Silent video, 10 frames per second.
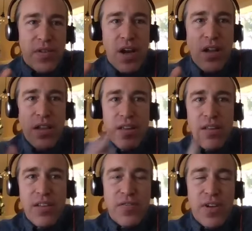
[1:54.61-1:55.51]
calling
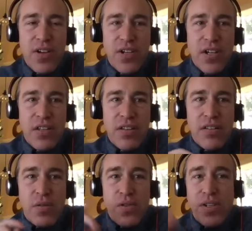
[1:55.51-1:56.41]
these functions
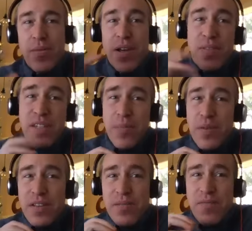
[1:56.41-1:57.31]
or sometimes
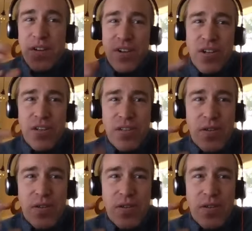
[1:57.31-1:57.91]
skipping some functions.